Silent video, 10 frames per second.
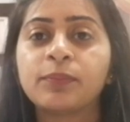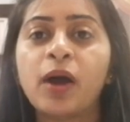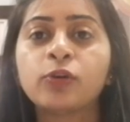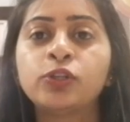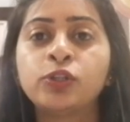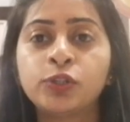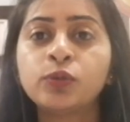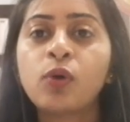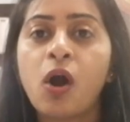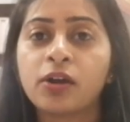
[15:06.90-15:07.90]
about 2
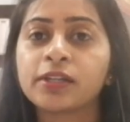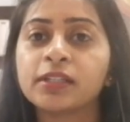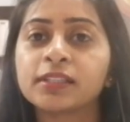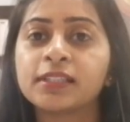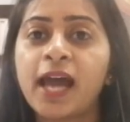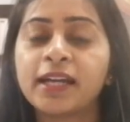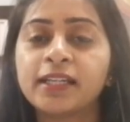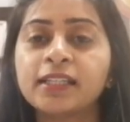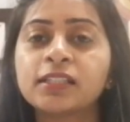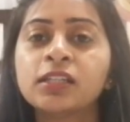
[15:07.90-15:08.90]
organelles,
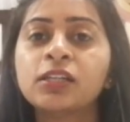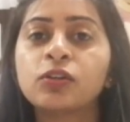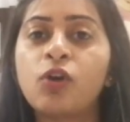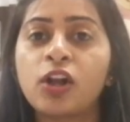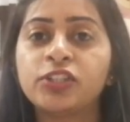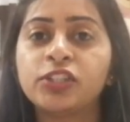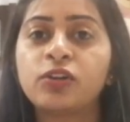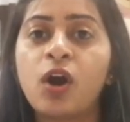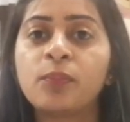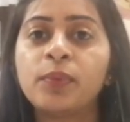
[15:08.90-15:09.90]
that is Golgi
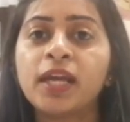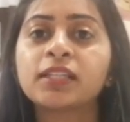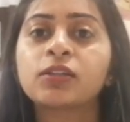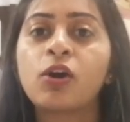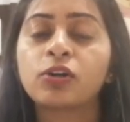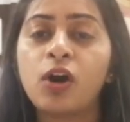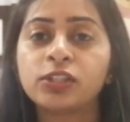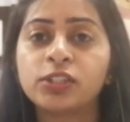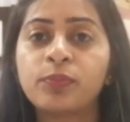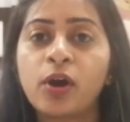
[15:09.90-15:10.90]
complex or
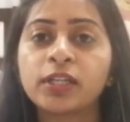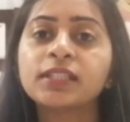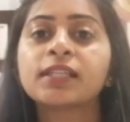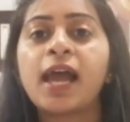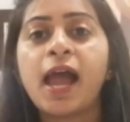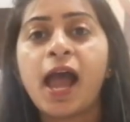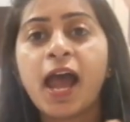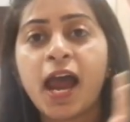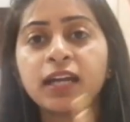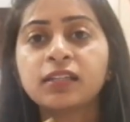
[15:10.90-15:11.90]
Golgi bodies
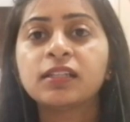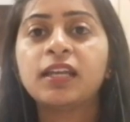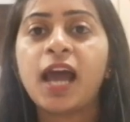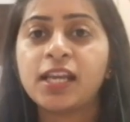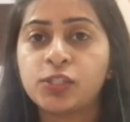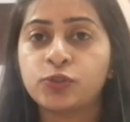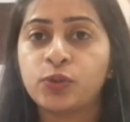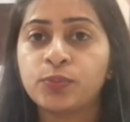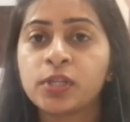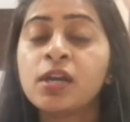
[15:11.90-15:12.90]
and
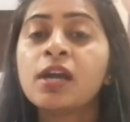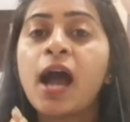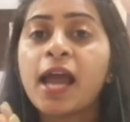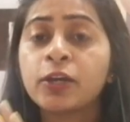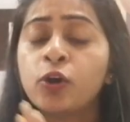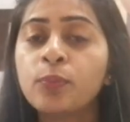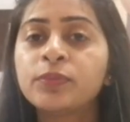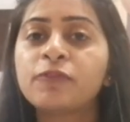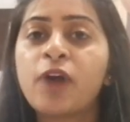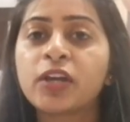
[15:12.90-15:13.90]
lysosomes. I
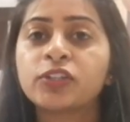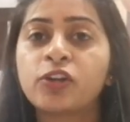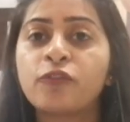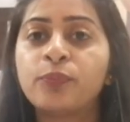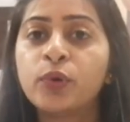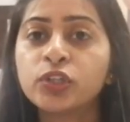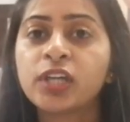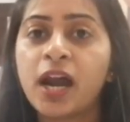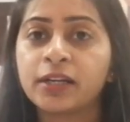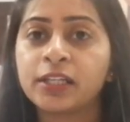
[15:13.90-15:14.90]
hope the function of
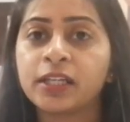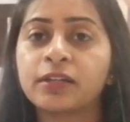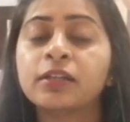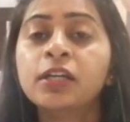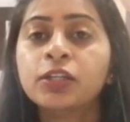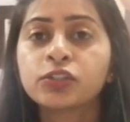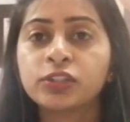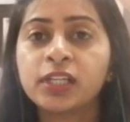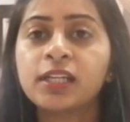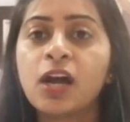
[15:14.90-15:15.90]
both are clear. So
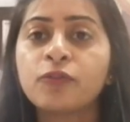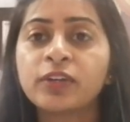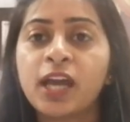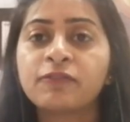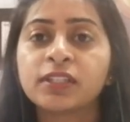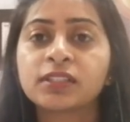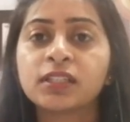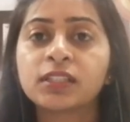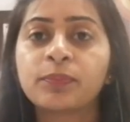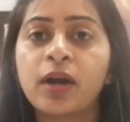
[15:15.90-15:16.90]
till now we have
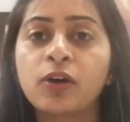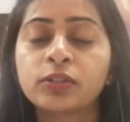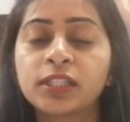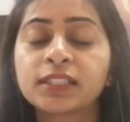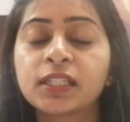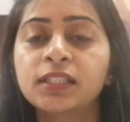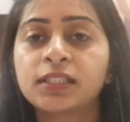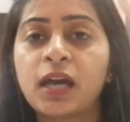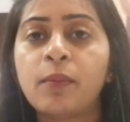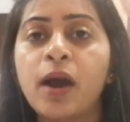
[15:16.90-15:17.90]
discussed about
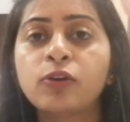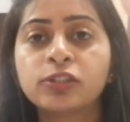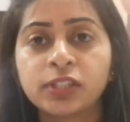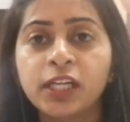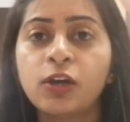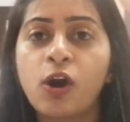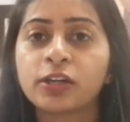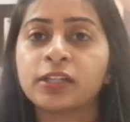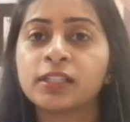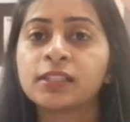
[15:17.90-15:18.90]
3
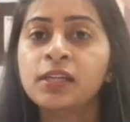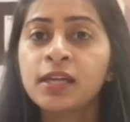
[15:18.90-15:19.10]
organelles.